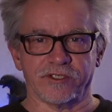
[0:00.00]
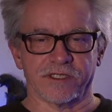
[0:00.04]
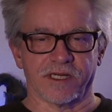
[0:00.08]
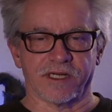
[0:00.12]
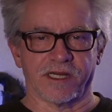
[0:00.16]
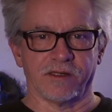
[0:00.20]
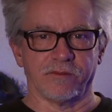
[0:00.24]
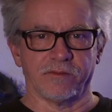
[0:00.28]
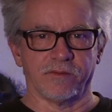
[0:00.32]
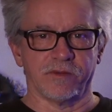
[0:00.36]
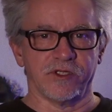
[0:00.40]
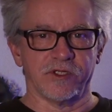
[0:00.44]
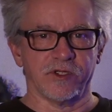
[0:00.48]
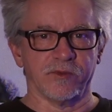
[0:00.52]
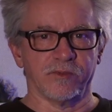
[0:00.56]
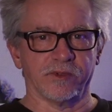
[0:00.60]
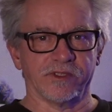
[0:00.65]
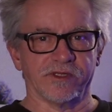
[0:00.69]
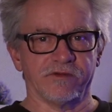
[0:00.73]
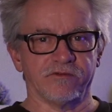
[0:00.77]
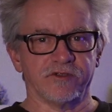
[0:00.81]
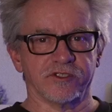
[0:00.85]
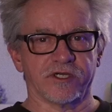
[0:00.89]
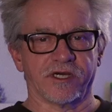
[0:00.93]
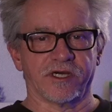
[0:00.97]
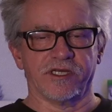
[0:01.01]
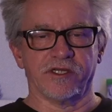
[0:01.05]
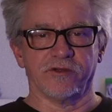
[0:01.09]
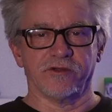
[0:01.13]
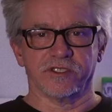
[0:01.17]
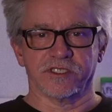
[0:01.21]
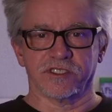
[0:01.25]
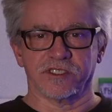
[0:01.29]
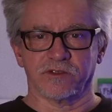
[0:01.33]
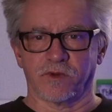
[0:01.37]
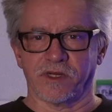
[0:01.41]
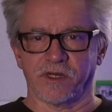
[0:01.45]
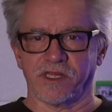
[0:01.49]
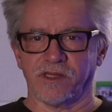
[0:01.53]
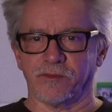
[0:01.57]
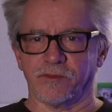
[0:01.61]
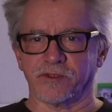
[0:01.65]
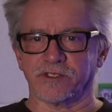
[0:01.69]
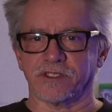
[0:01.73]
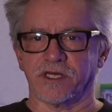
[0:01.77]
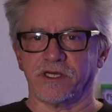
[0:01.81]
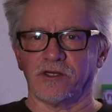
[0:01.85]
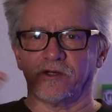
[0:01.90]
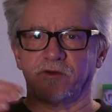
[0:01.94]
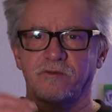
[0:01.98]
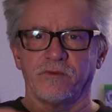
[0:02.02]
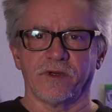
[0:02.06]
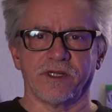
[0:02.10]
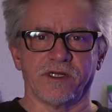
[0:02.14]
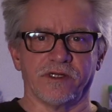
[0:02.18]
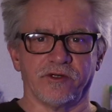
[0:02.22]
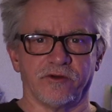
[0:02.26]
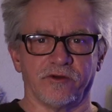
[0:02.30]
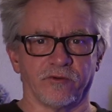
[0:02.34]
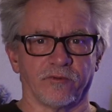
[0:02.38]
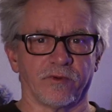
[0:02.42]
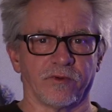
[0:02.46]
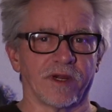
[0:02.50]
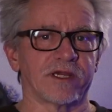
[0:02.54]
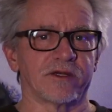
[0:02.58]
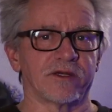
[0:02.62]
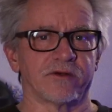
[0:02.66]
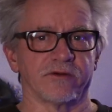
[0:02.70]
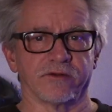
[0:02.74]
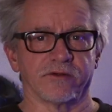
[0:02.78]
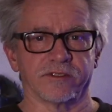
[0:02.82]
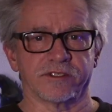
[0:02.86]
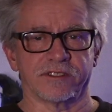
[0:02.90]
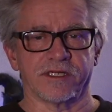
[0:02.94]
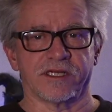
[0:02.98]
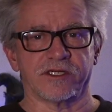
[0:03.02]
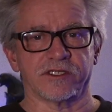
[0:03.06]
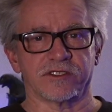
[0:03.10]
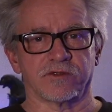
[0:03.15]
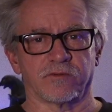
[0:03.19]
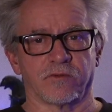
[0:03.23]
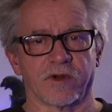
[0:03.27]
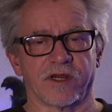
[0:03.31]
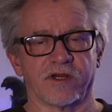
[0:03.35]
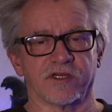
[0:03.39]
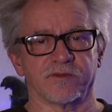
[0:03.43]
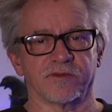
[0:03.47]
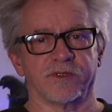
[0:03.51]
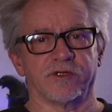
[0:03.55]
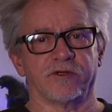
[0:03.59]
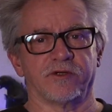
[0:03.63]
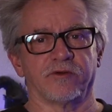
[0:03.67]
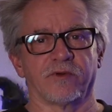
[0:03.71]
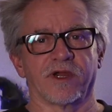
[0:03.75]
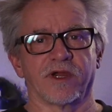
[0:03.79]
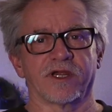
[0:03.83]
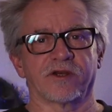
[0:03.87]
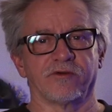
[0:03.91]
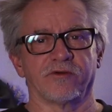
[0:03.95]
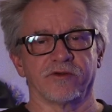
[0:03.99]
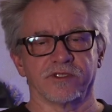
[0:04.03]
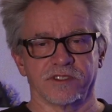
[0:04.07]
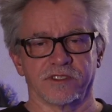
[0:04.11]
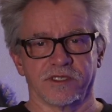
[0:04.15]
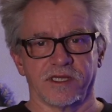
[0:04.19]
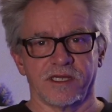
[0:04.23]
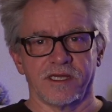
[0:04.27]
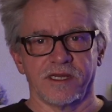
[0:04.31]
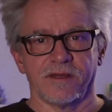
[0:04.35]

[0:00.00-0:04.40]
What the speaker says: and I do believe John Hughes is one of the most underrated directors, not just writers, but directors